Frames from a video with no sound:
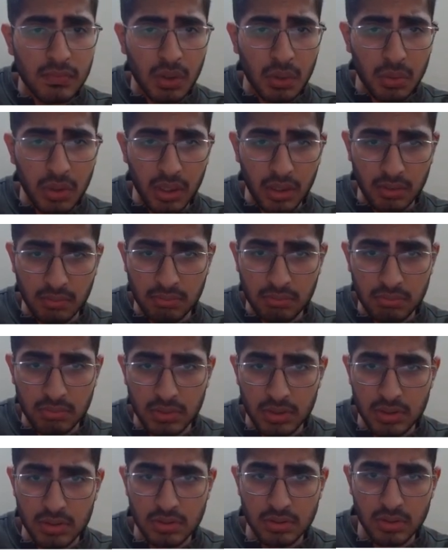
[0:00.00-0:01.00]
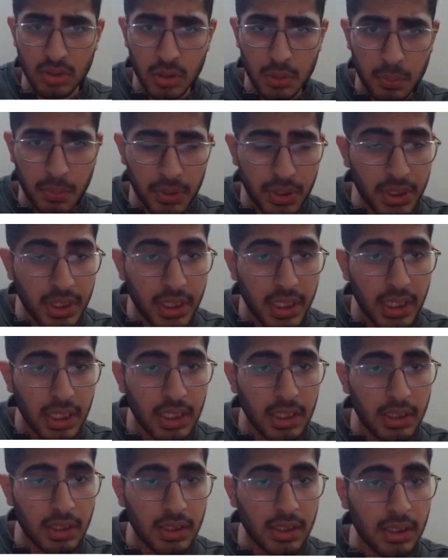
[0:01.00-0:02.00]
Okay, it is not printing
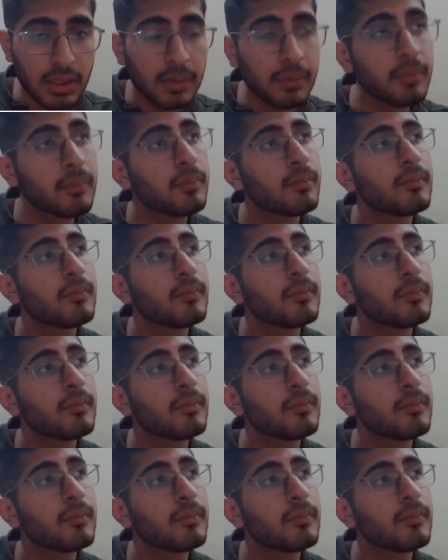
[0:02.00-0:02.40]
anything.